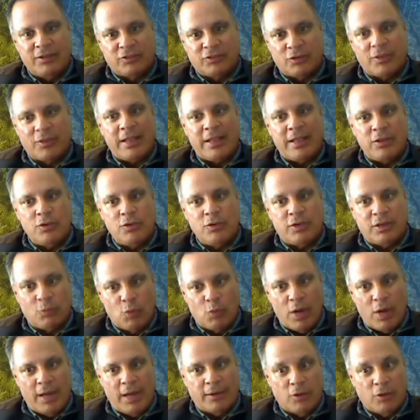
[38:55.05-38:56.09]
So that you can
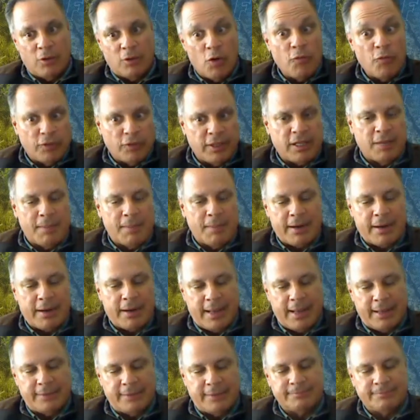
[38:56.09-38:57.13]
hopefully come out ahead.